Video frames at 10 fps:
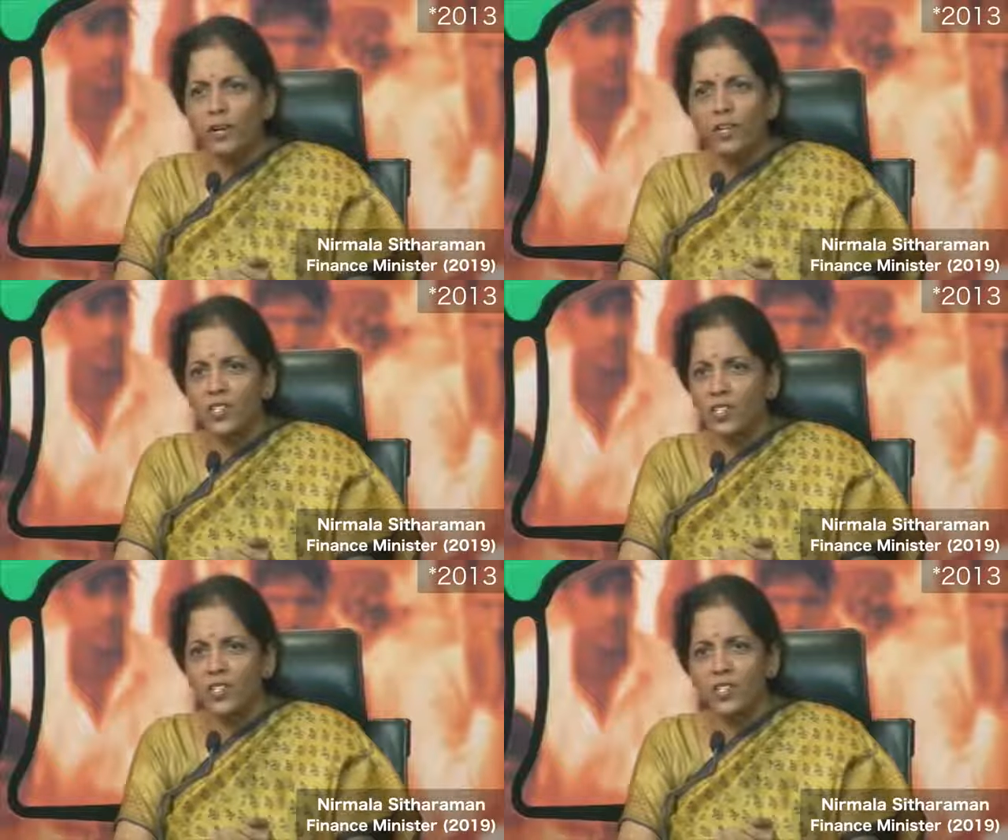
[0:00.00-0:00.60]

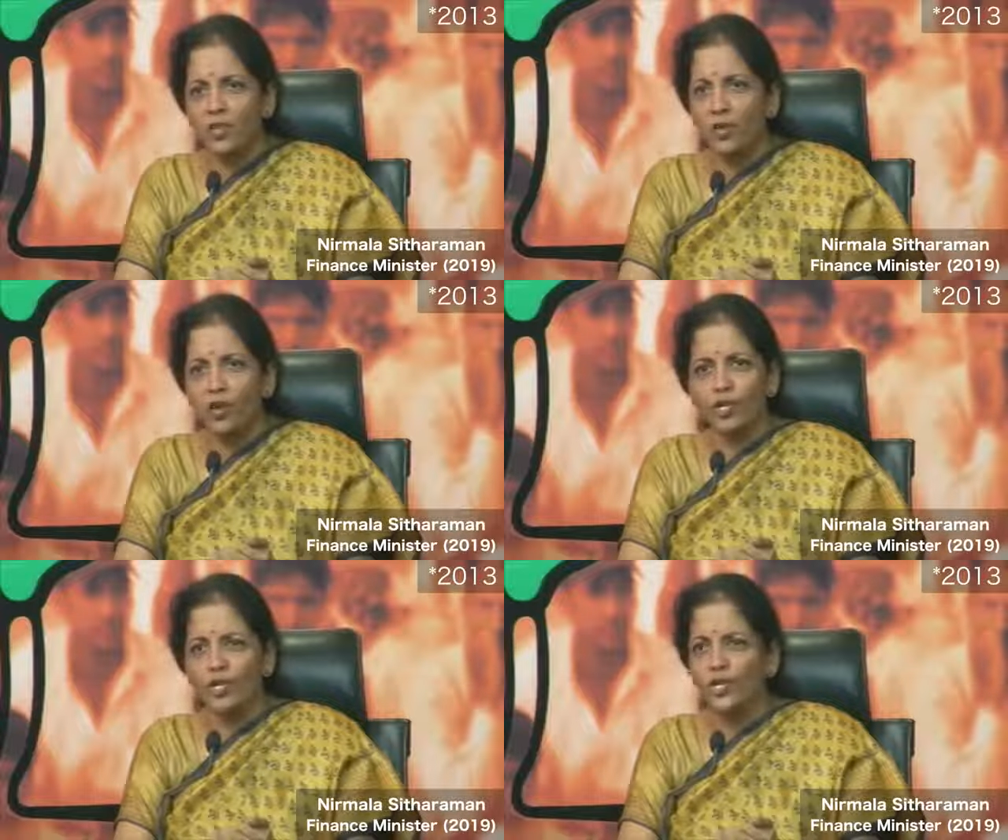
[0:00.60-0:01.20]
criticizing the
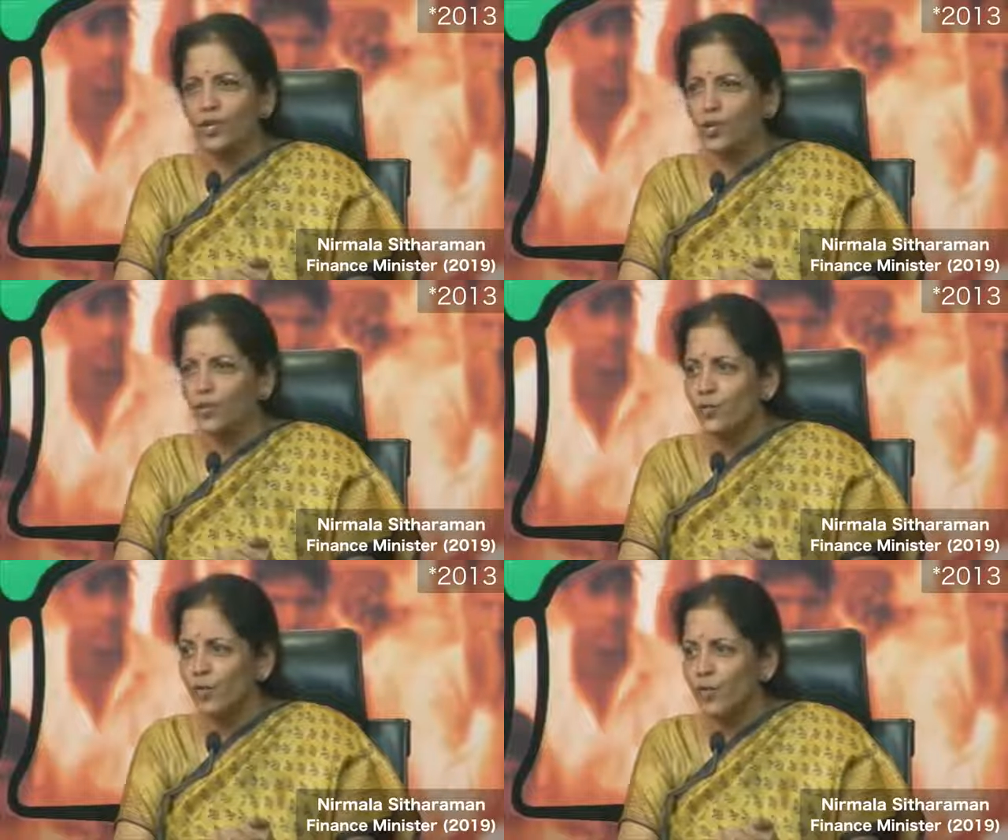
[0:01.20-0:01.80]

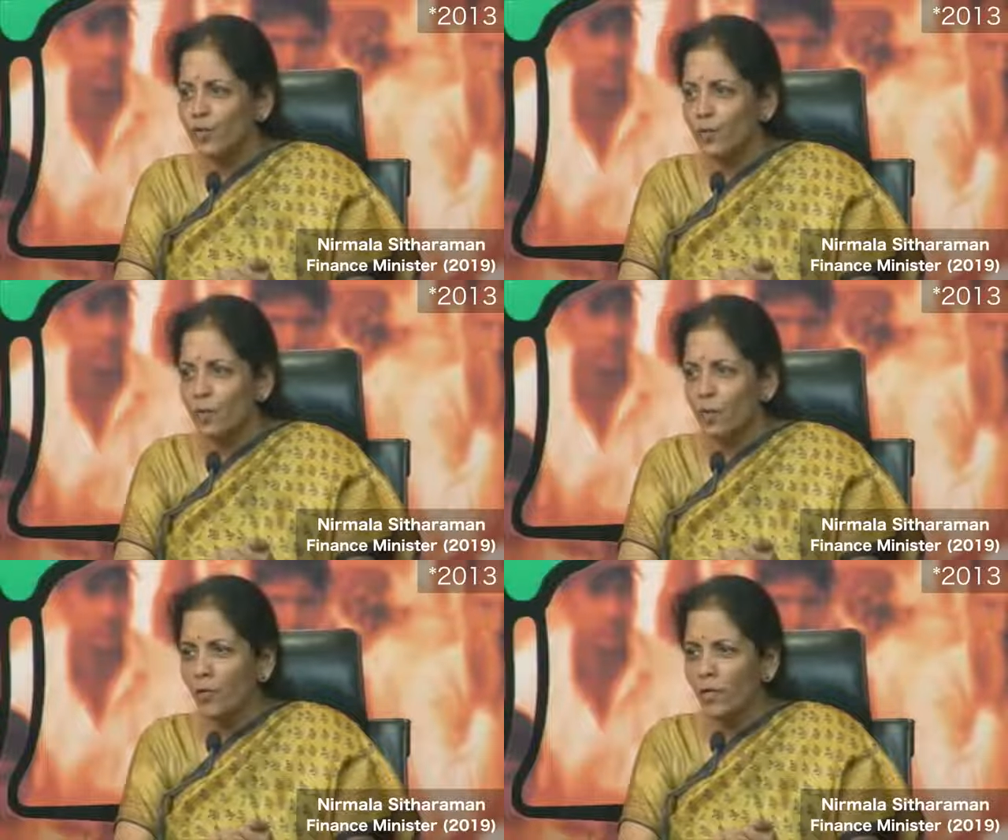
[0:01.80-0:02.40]
constitution of the,
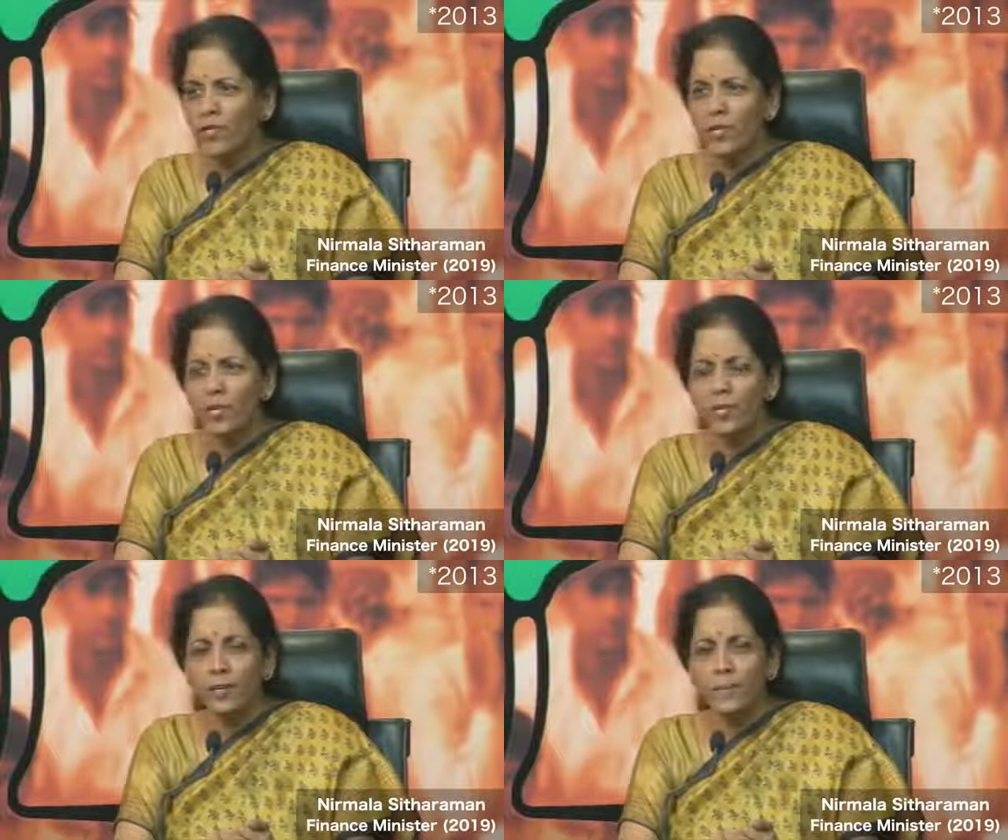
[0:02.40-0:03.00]
uh, of the
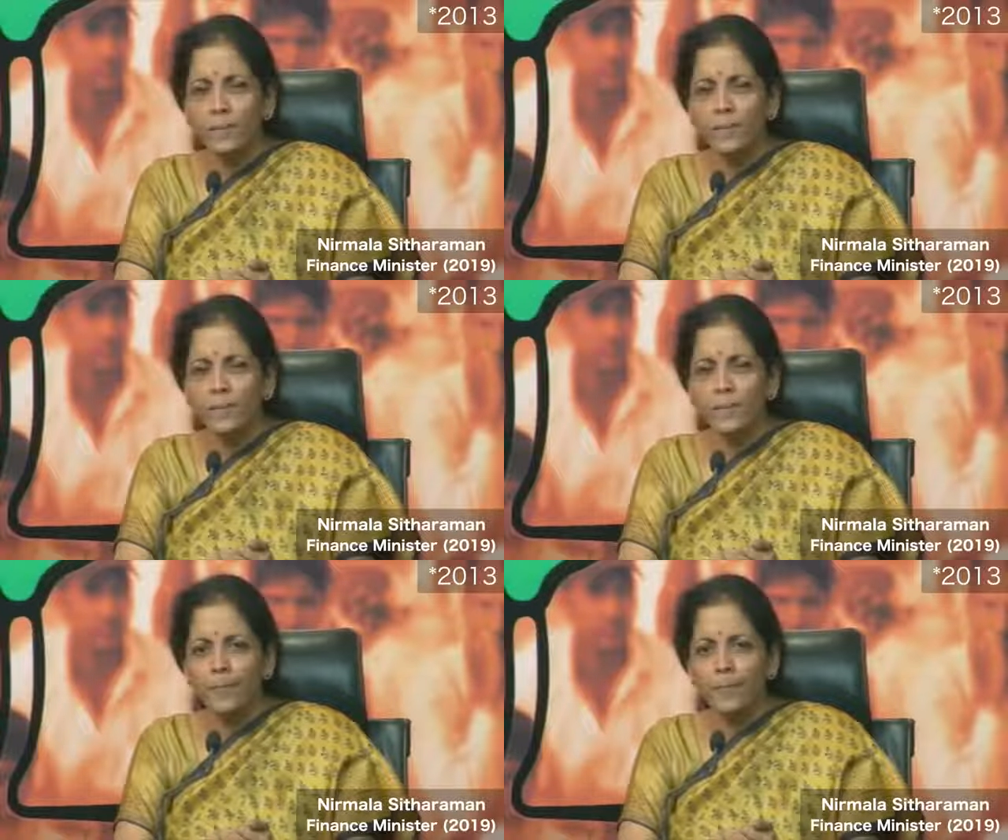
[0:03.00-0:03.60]
country.
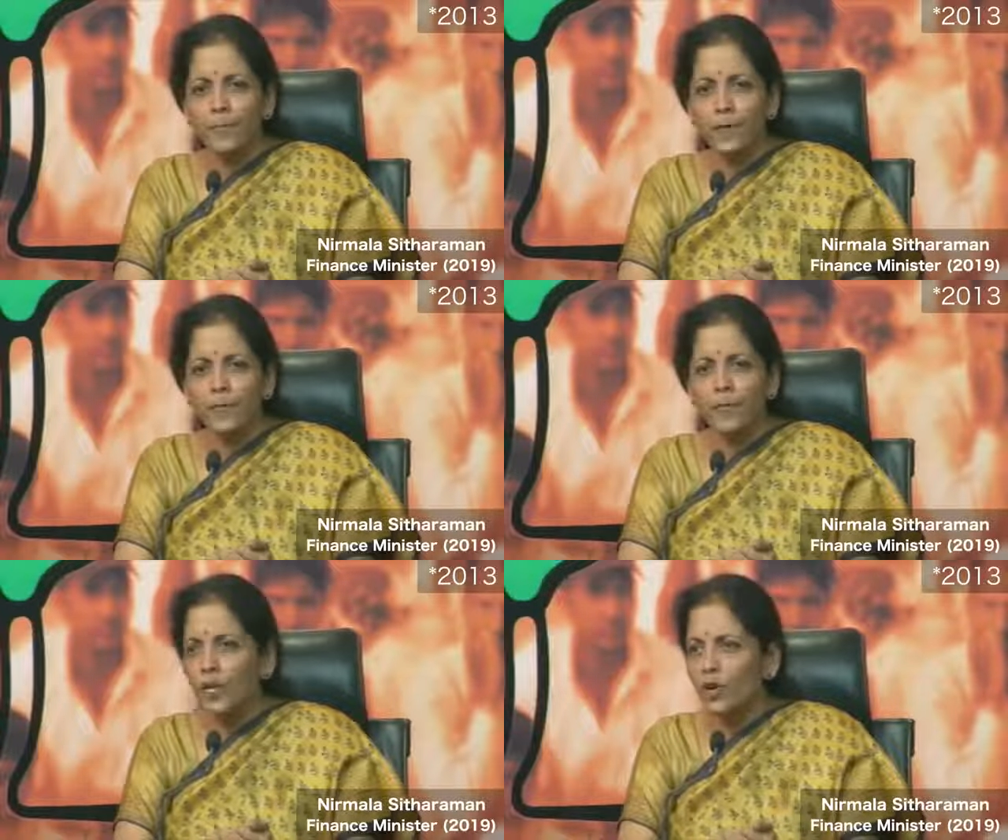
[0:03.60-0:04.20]

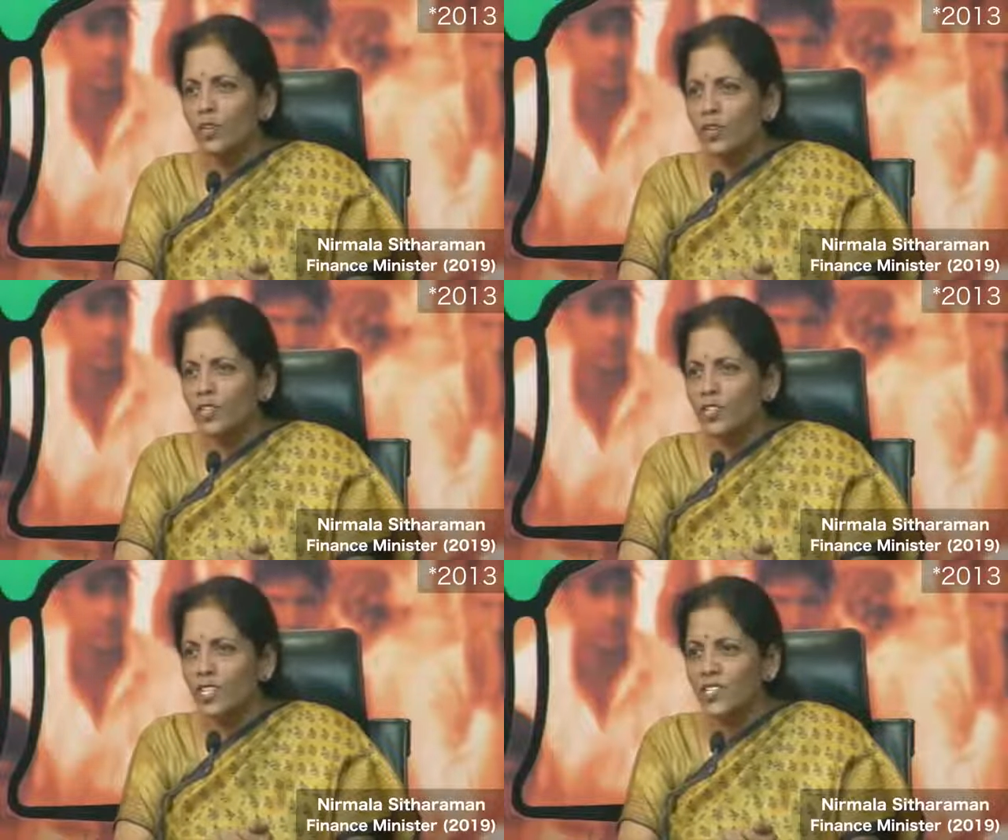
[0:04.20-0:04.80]
We are not
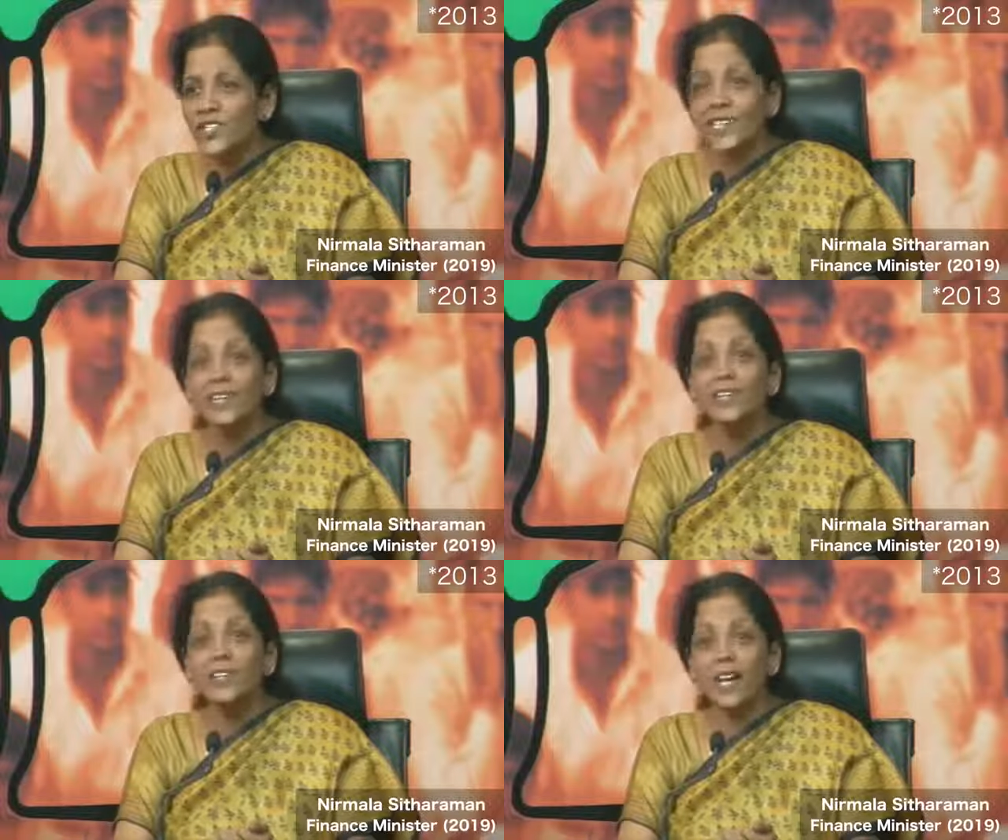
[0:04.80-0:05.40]
criticizing
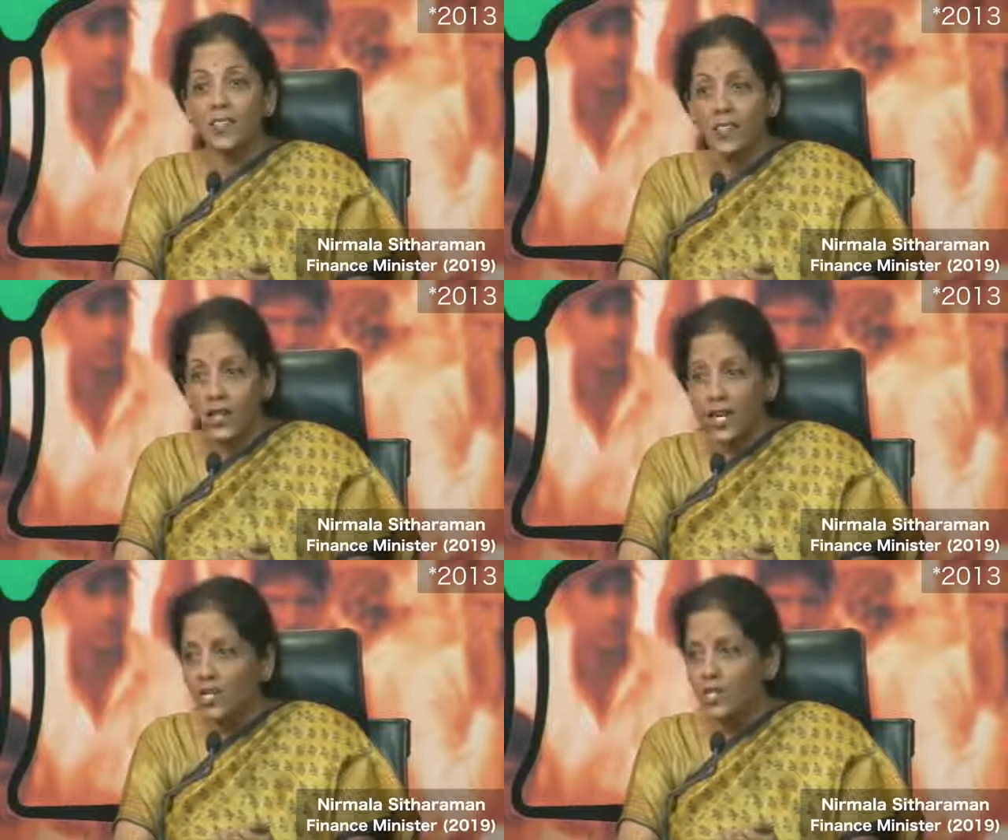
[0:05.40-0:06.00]
India as a
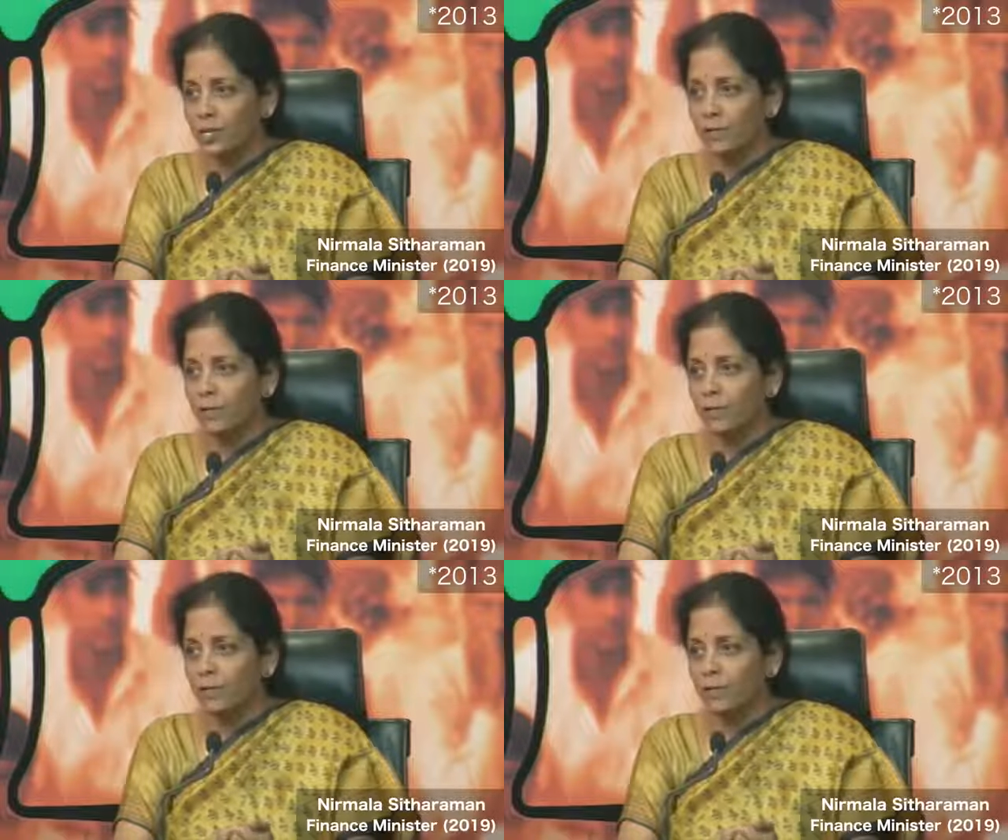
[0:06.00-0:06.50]
nation.